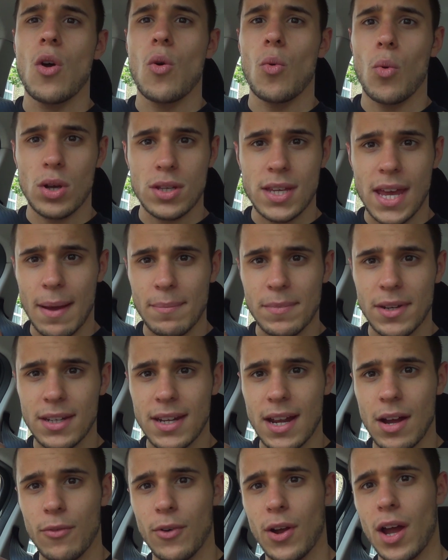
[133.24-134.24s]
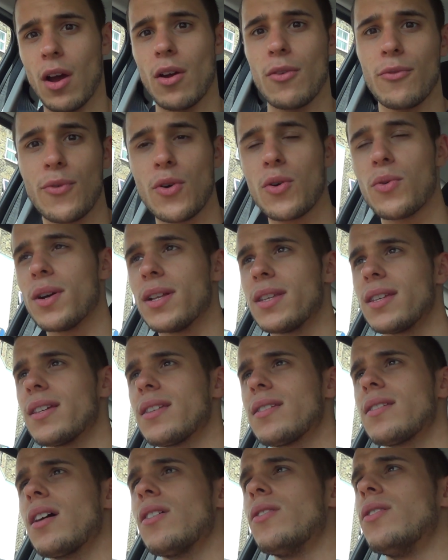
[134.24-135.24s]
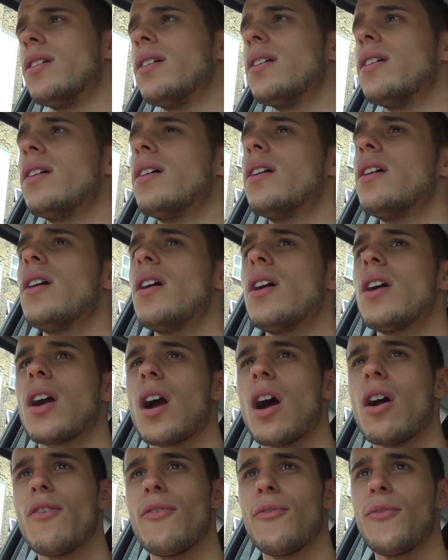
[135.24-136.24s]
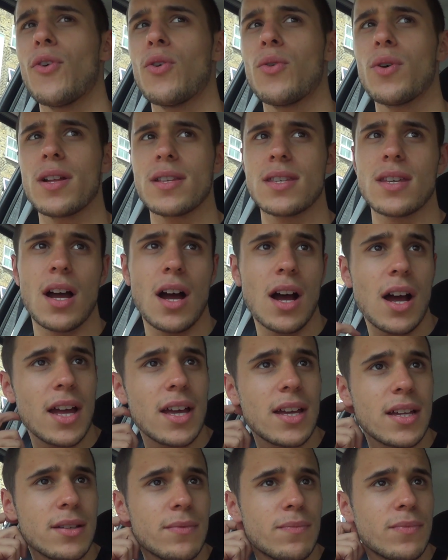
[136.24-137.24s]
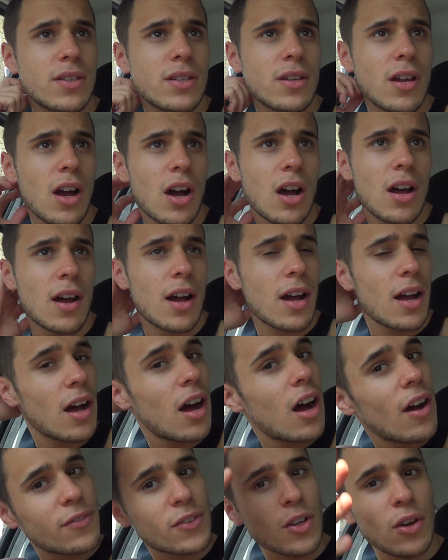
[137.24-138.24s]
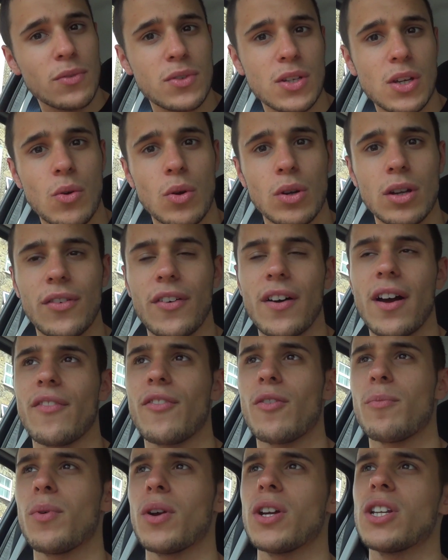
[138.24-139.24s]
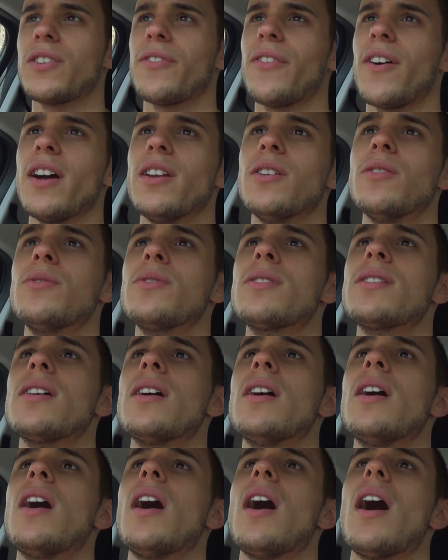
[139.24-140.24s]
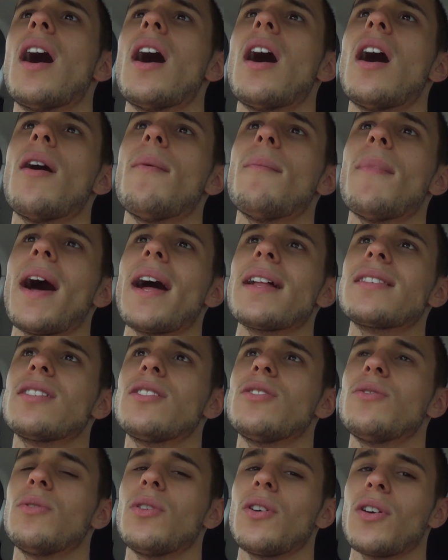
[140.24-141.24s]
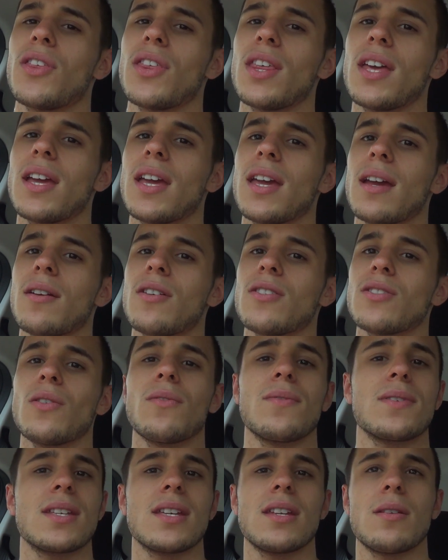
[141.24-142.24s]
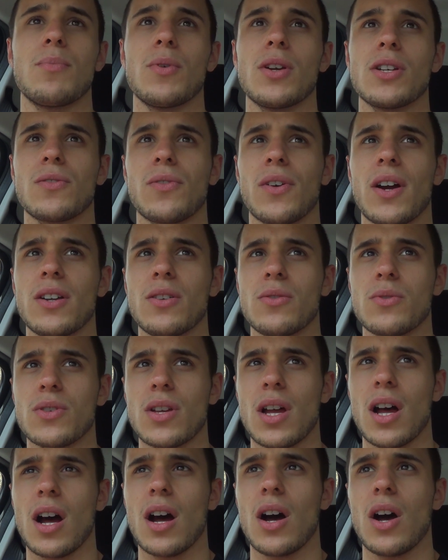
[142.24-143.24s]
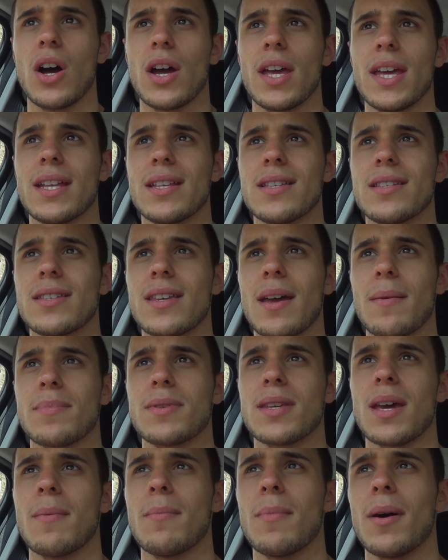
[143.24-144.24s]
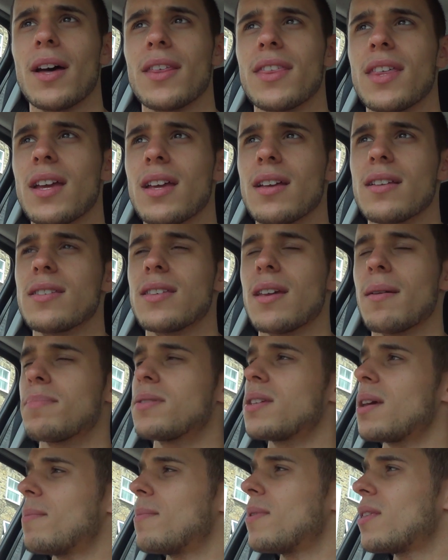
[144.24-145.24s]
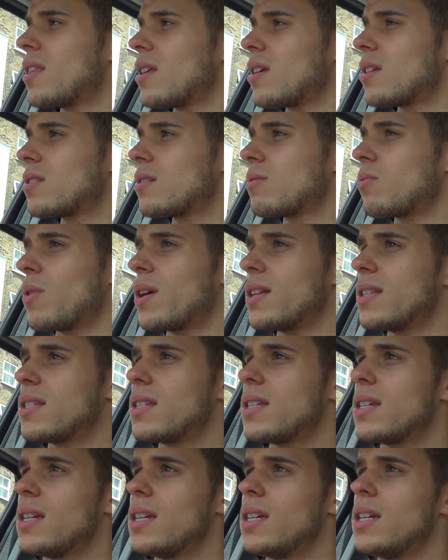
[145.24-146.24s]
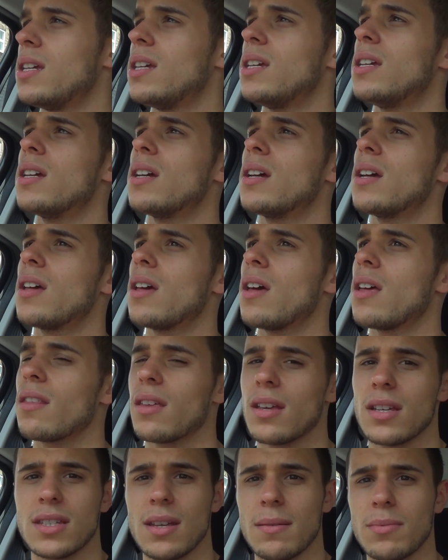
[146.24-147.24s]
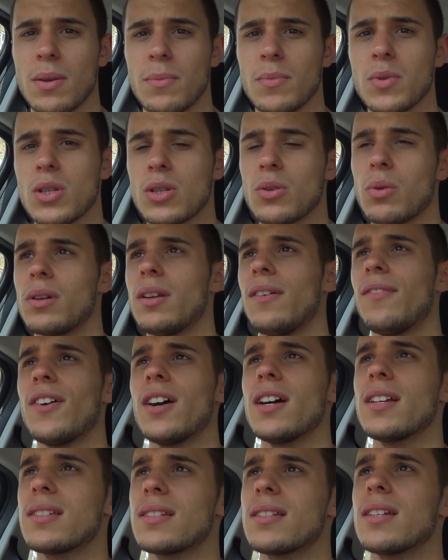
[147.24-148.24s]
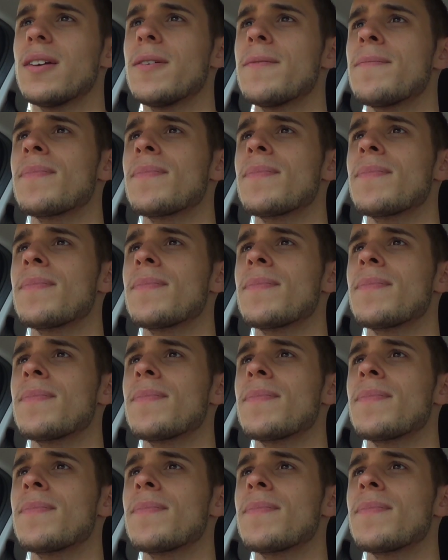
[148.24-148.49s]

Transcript: what's happening now going forward. So going forward, I after obviously qualifying for British finals, had to do a lot of thinking, because obviously the British finals are in September. I think it's September the 21st.